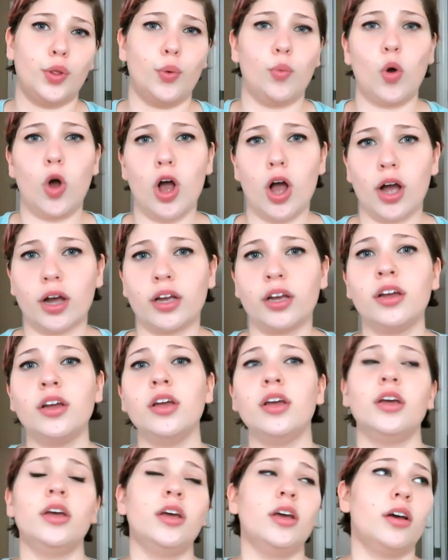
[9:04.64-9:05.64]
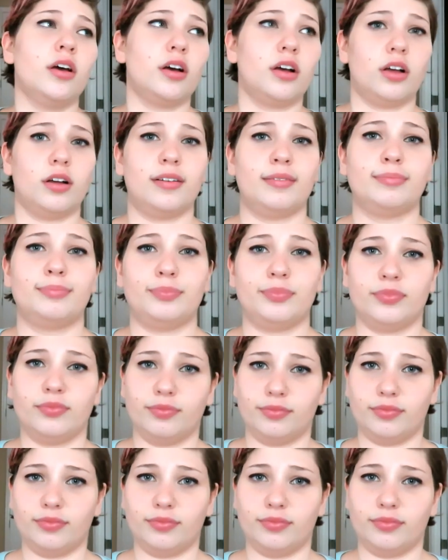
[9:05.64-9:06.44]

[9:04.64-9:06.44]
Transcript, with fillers: they walk um,